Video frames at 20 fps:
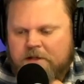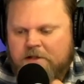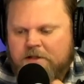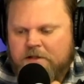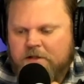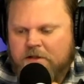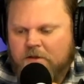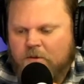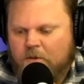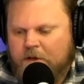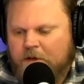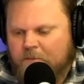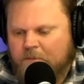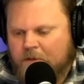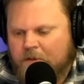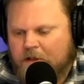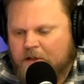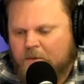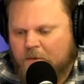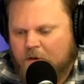has anointed
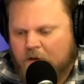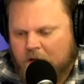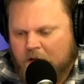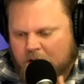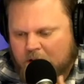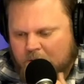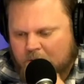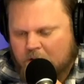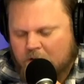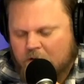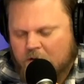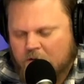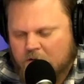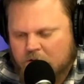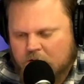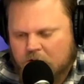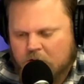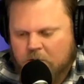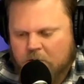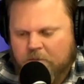me to proclaim good news
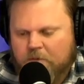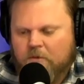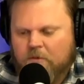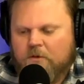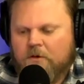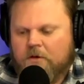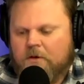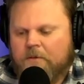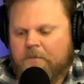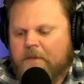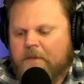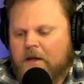to the poor.